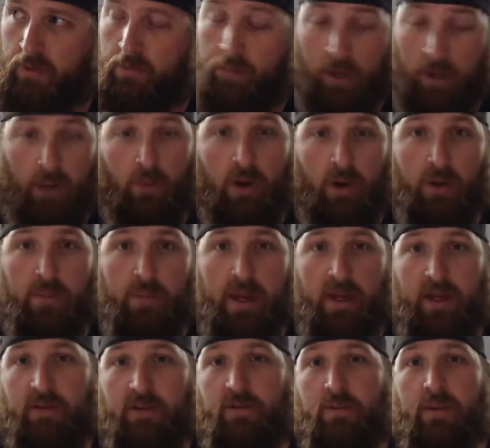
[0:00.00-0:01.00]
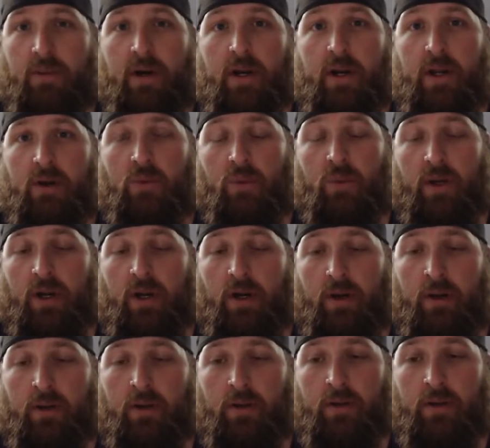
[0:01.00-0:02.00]
but I want to make everybody a
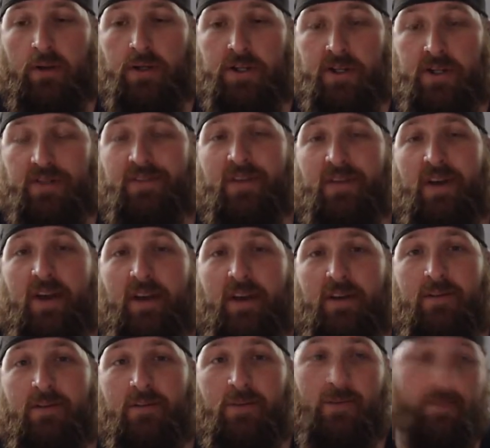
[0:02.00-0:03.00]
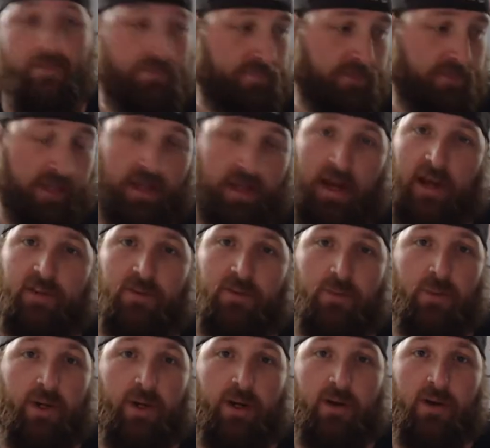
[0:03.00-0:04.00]
winner. Just like the guys at
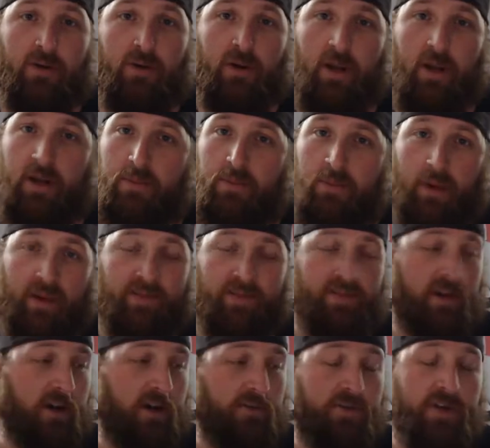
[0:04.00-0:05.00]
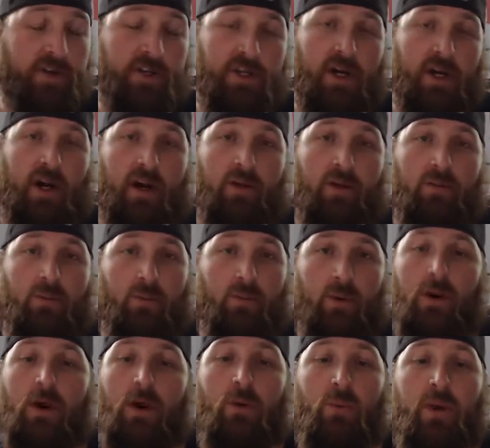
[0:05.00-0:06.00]
WinnerCoin and myself and Sean,
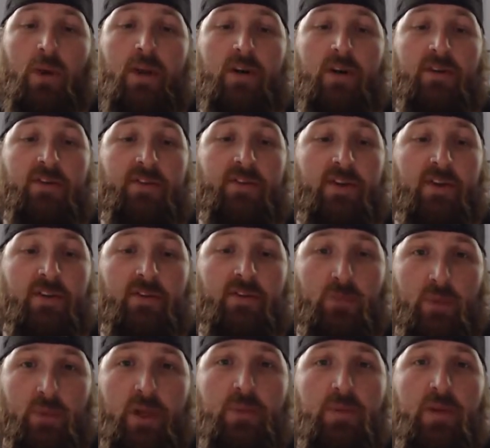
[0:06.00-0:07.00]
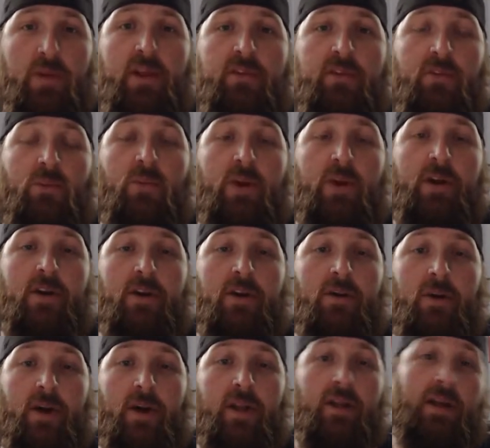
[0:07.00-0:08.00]
we're all winners because we believe in
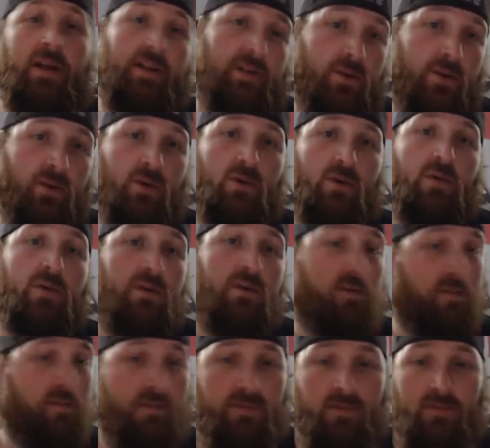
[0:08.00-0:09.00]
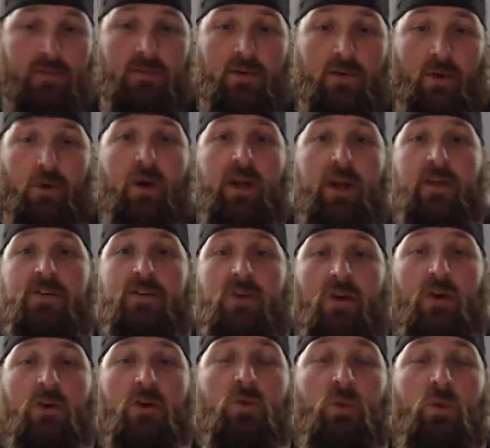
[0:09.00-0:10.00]
WinnerCoin. Like, the whole coin is
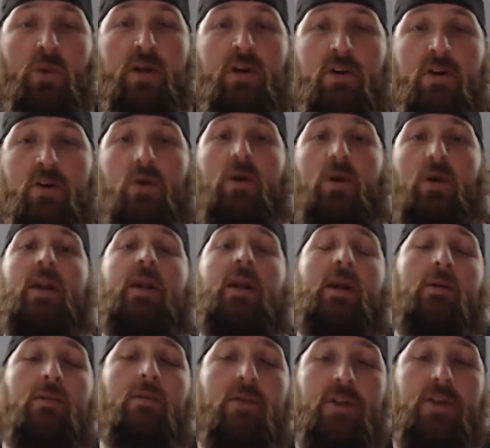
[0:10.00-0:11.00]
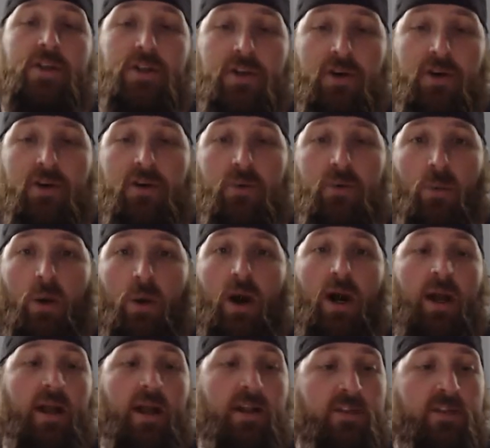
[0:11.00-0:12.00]
called WinnerCoin, and I'm going to show you
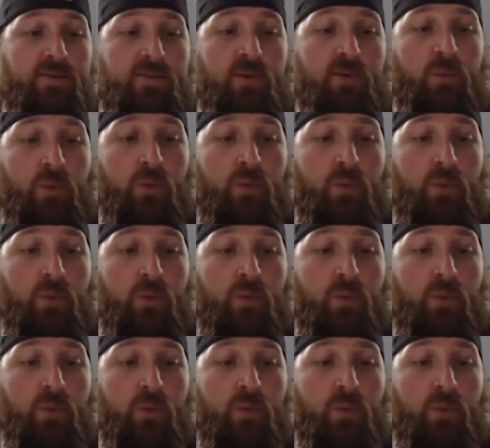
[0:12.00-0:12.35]
why it's for